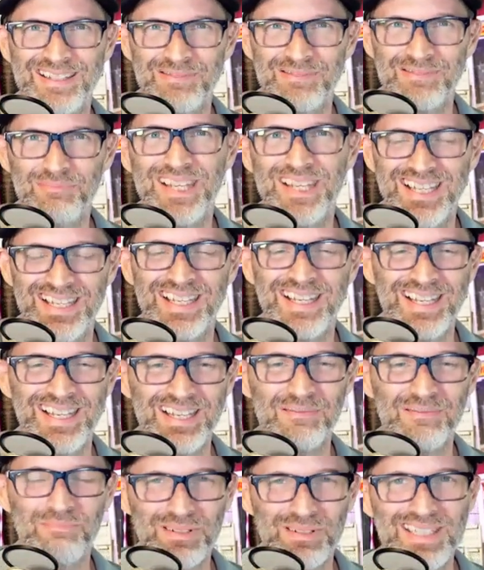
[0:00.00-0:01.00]
In, right.
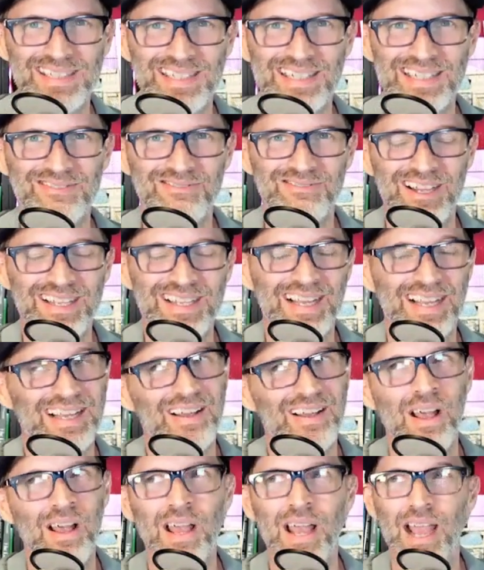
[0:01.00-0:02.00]
In business, right?
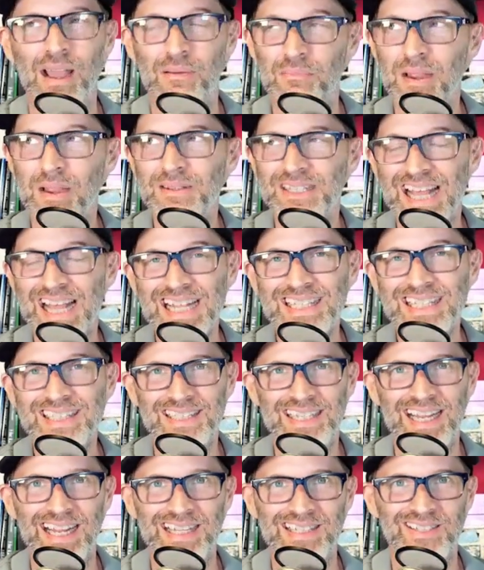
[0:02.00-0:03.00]
And maybe that's
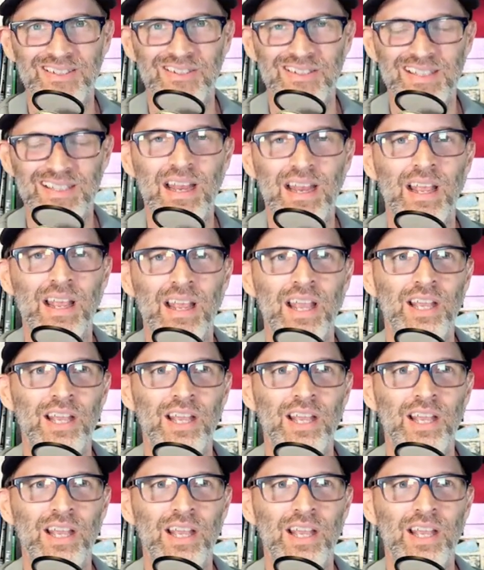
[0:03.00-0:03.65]
the answer is like